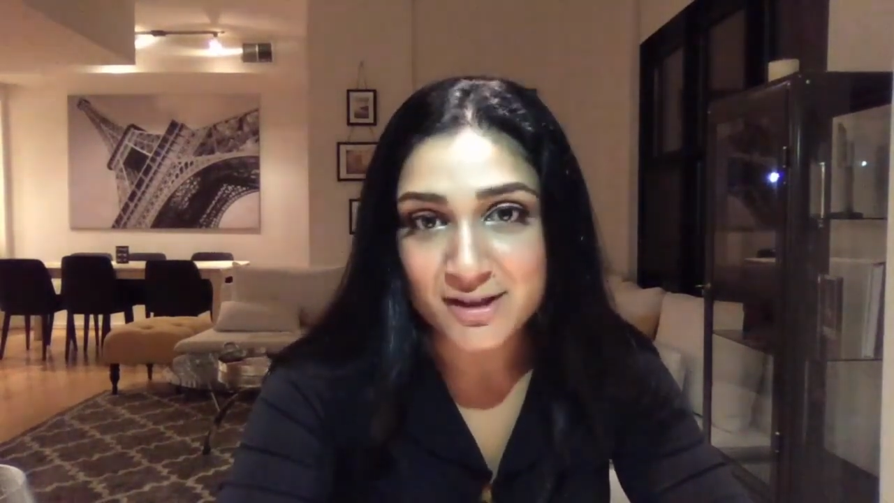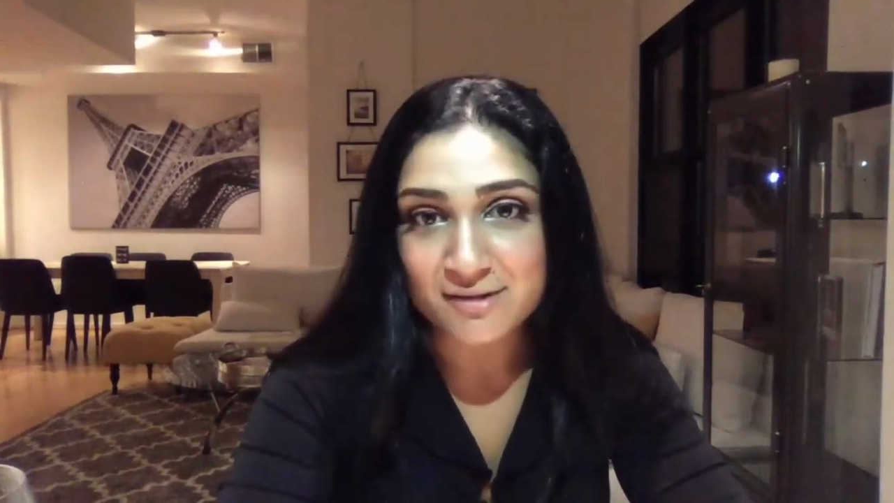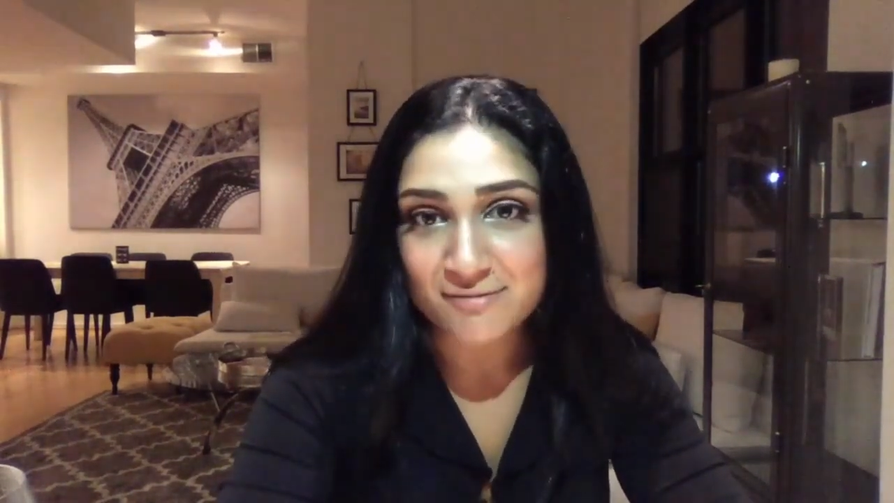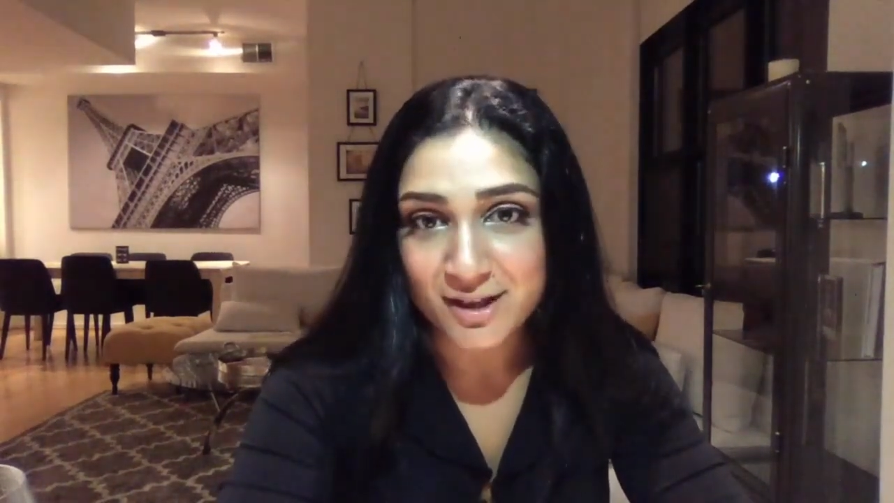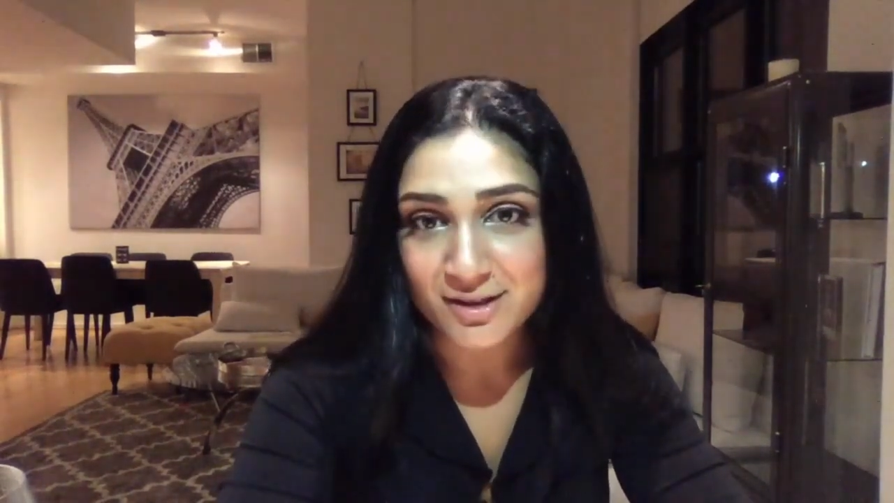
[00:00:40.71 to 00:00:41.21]

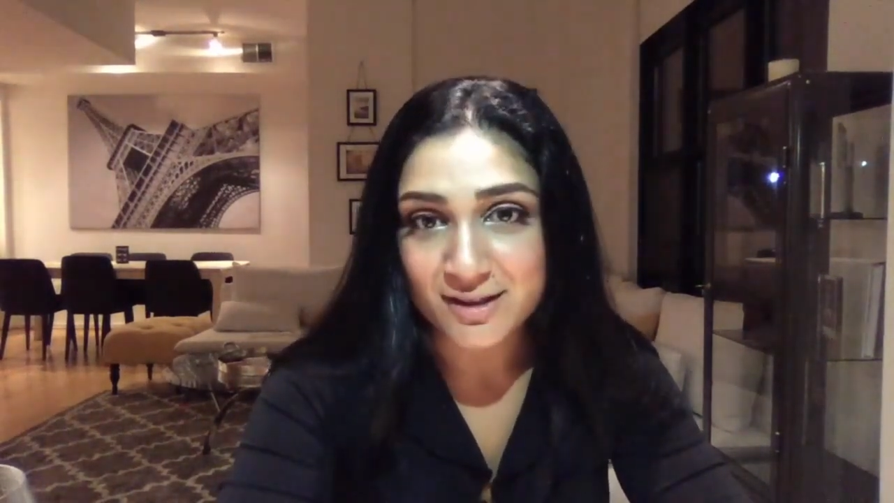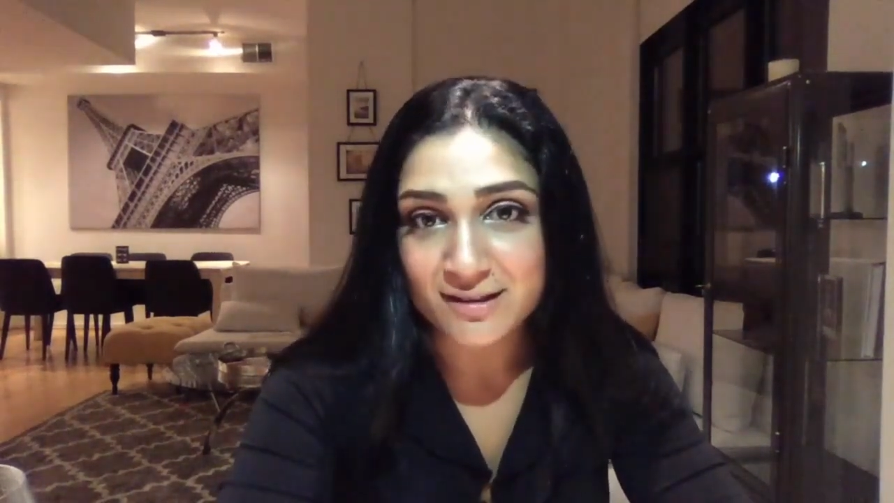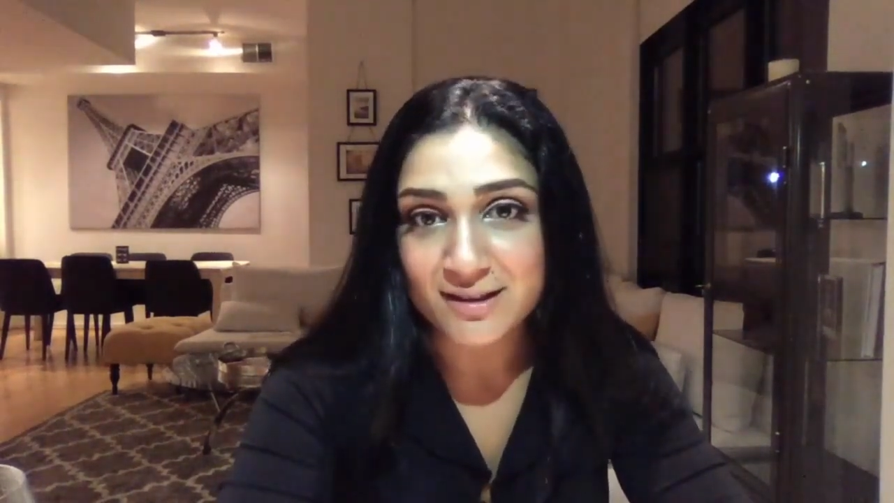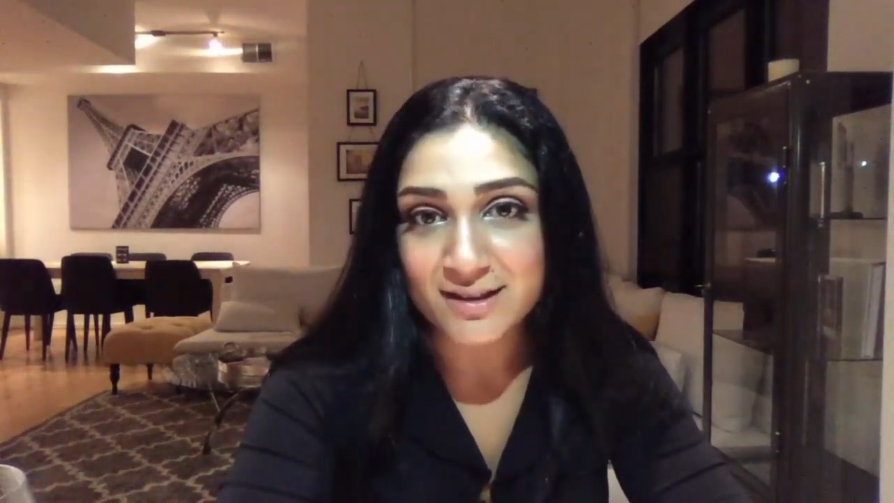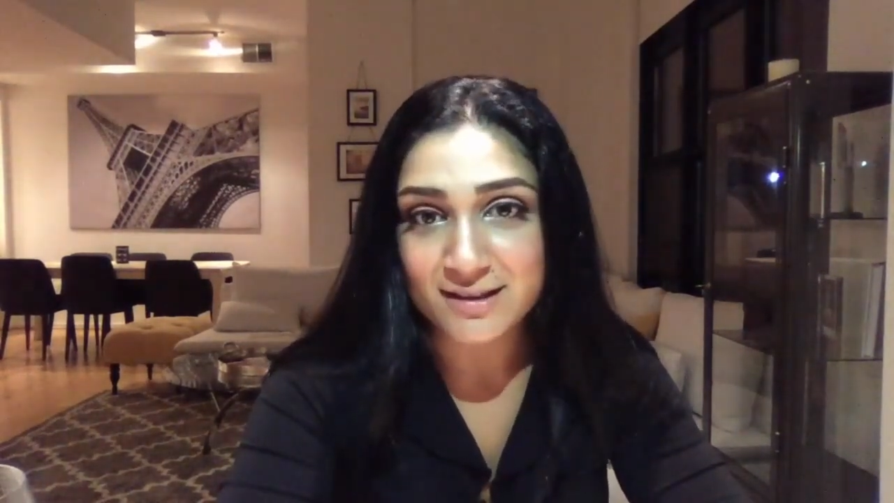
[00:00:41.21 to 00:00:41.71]
infections
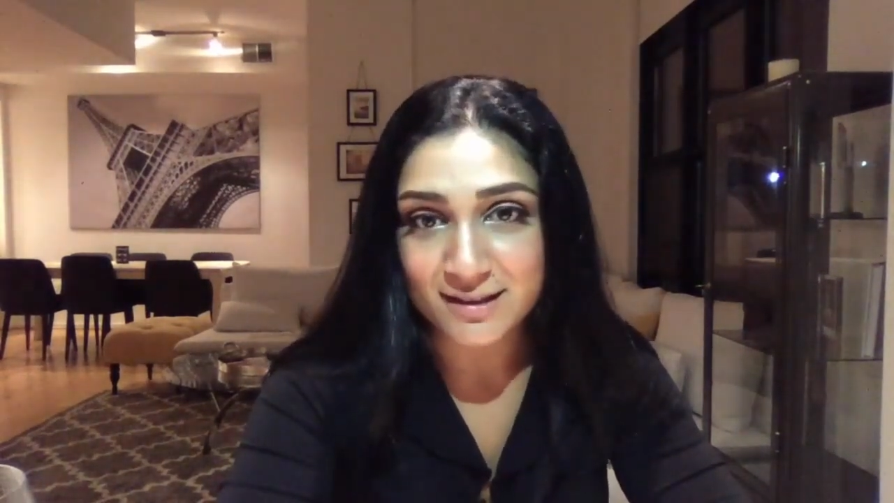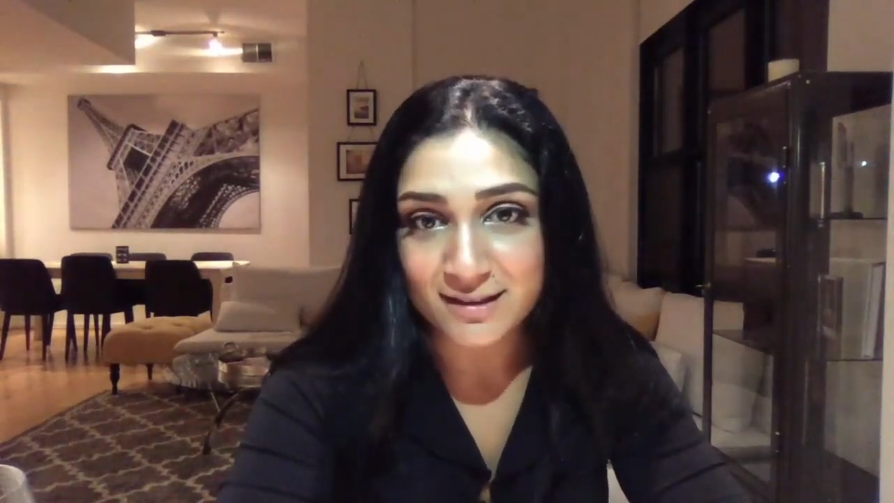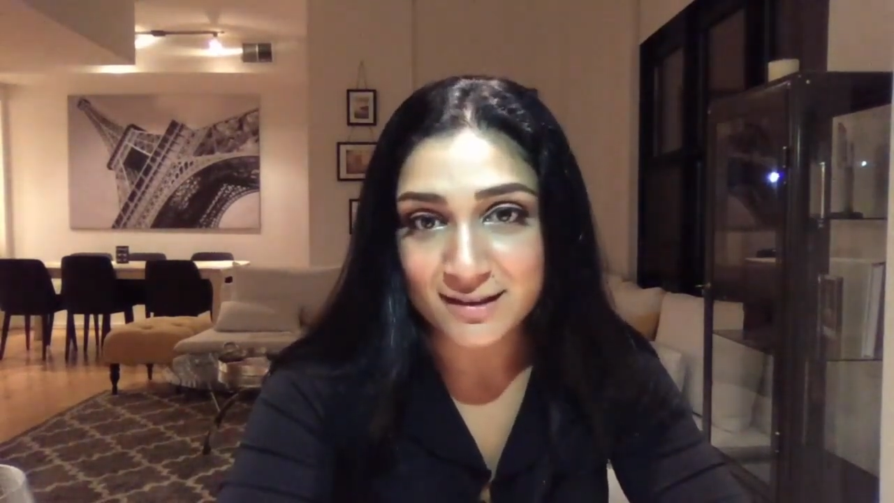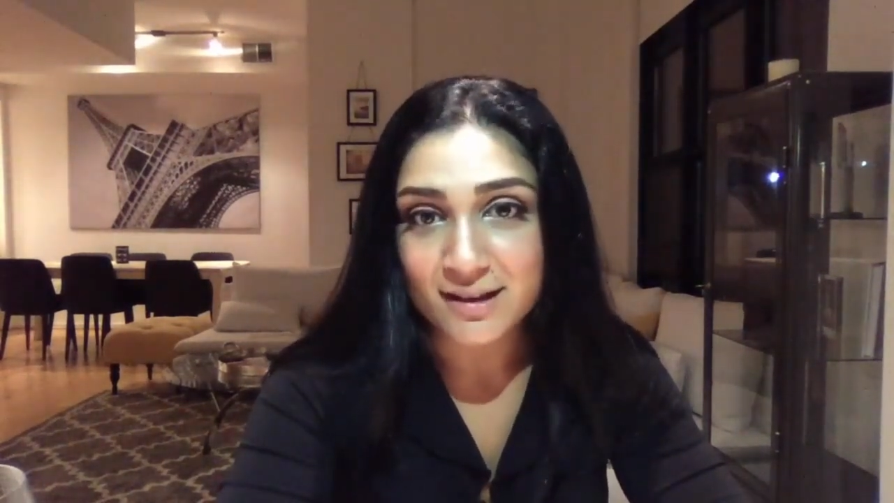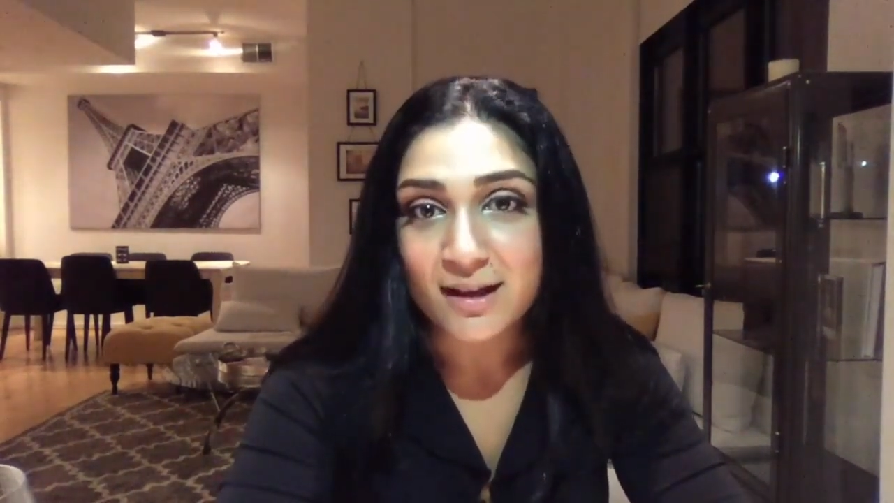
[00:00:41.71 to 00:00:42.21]
and
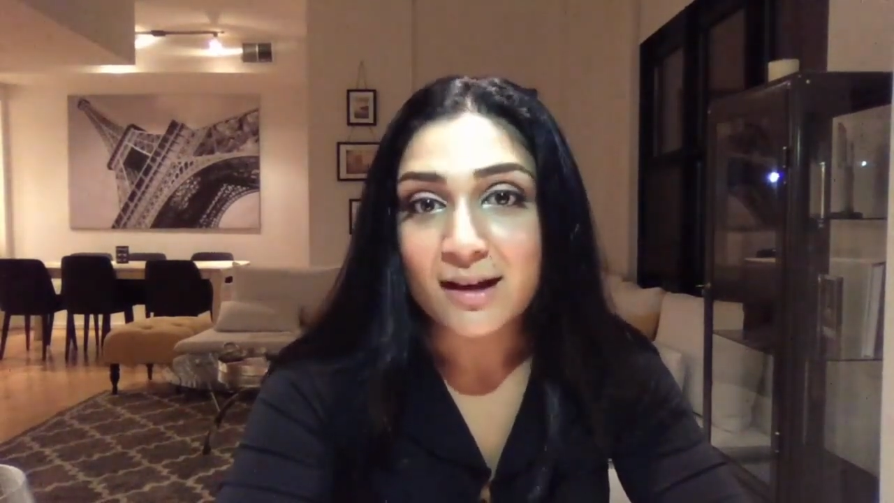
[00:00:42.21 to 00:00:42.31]
diseases